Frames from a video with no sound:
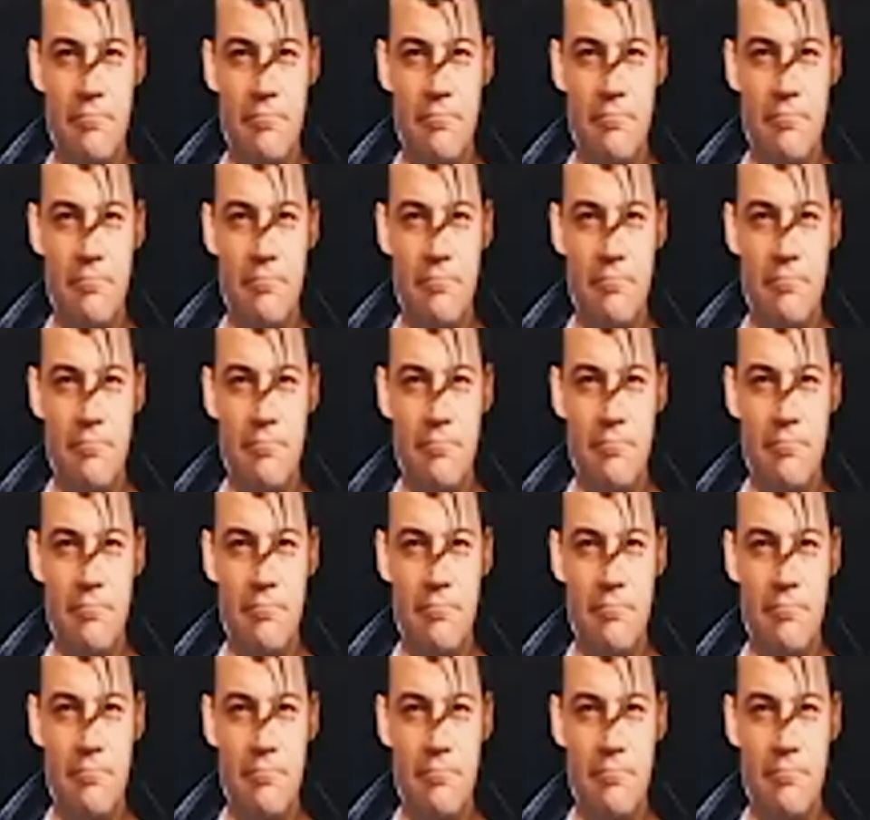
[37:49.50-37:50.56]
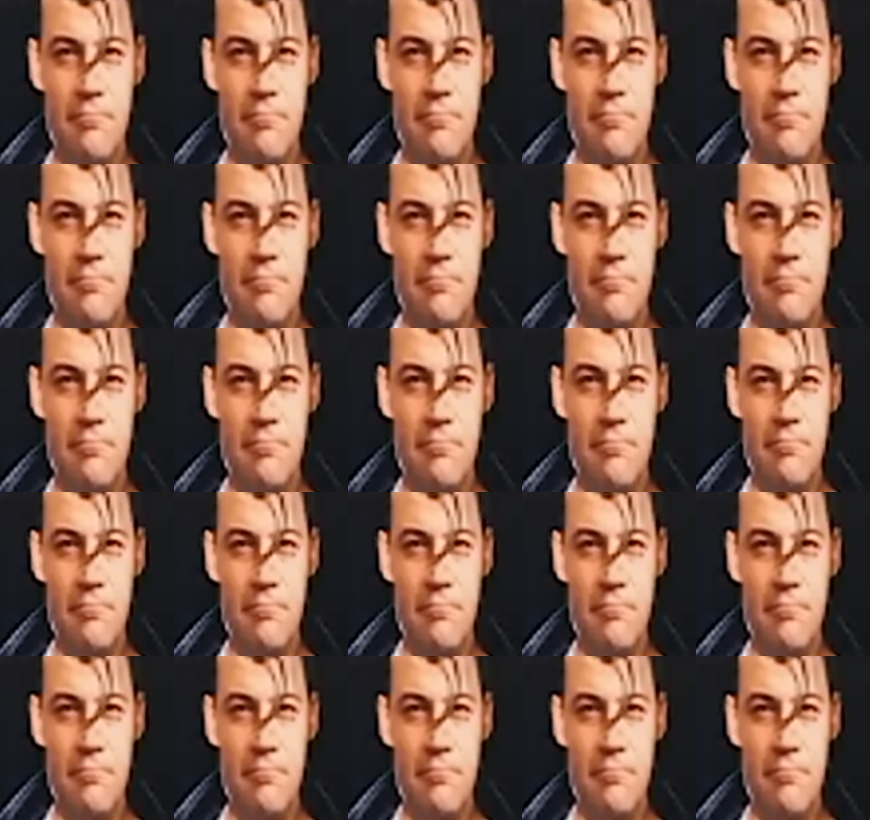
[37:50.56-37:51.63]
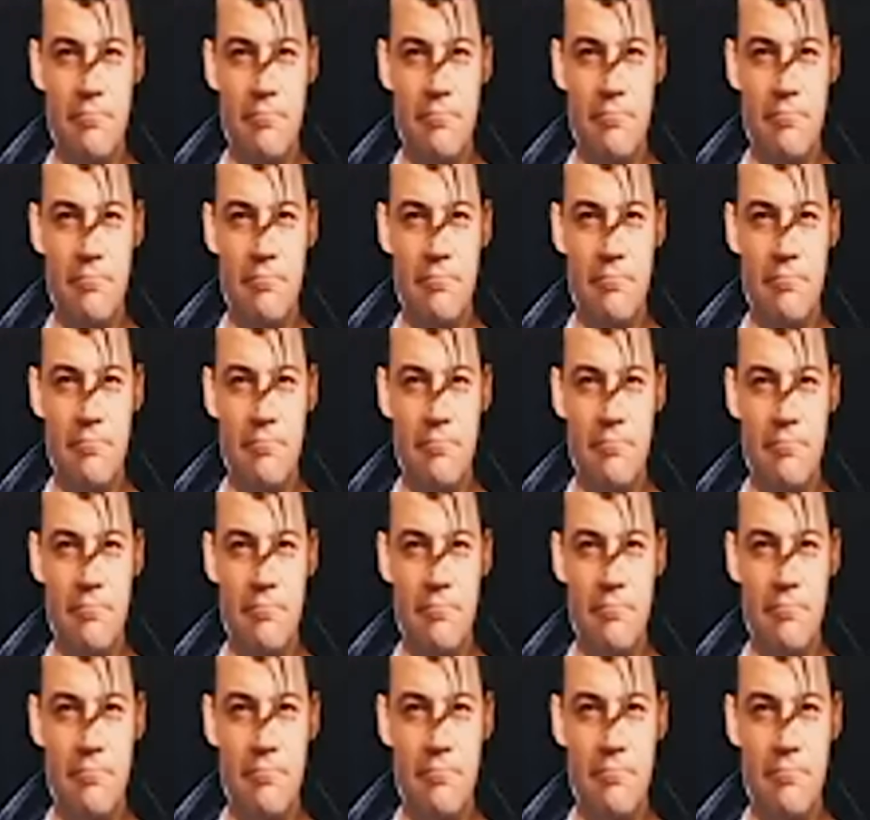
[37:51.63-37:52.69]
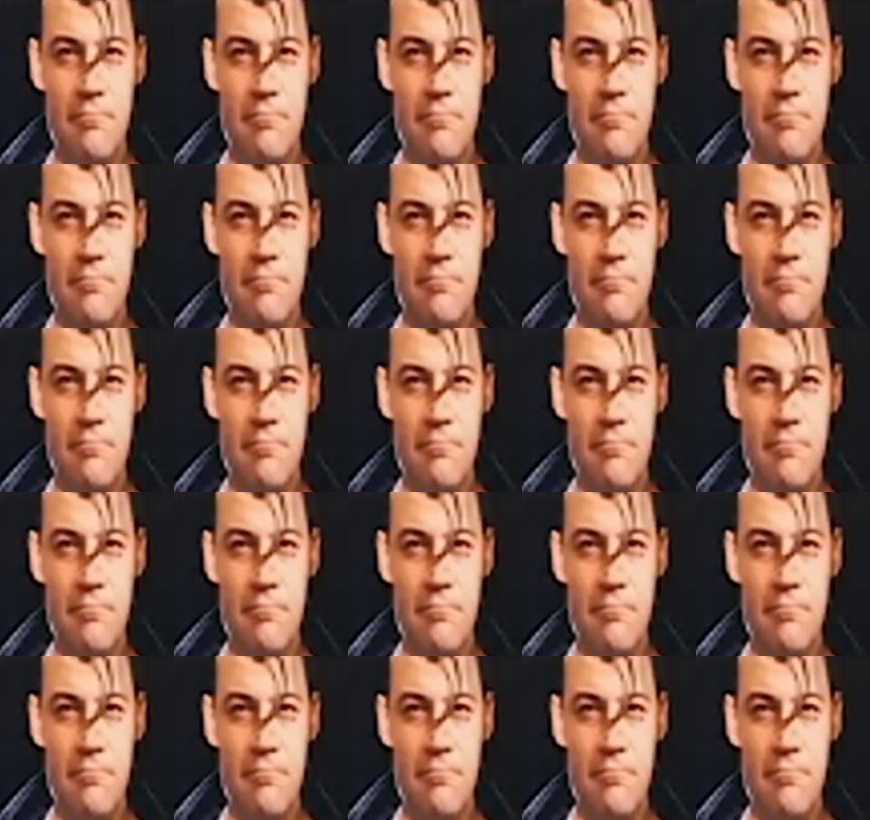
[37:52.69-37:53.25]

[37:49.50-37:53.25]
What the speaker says: This person isn't speaking.